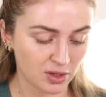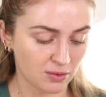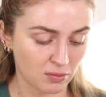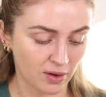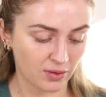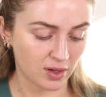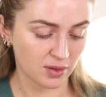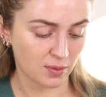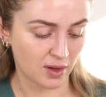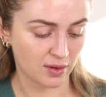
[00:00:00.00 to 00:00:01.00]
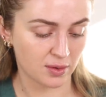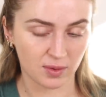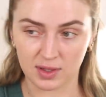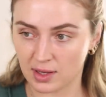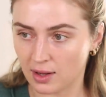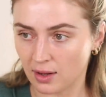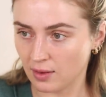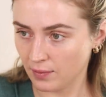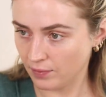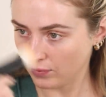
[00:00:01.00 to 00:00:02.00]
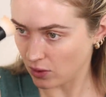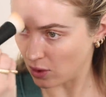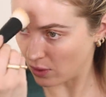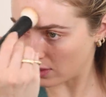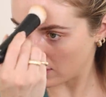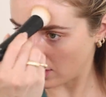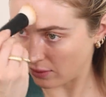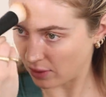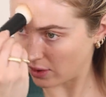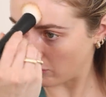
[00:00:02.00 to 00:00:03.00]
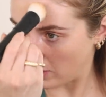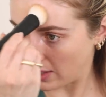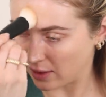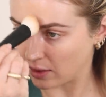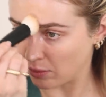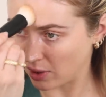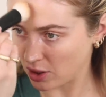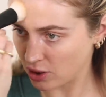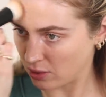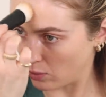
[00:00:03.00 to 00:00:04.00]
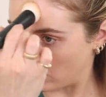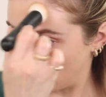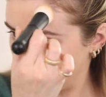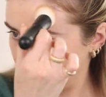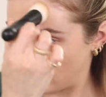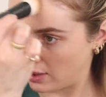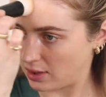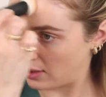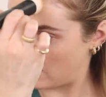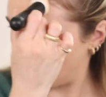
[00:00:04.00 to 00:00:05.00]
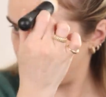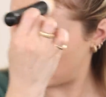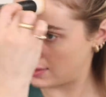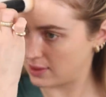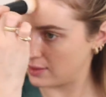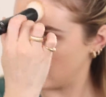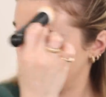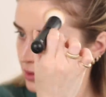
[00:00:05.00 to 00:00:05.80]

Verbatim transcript: brush from Rephr as well. This was a newer discovery of mine in the brush world, and it is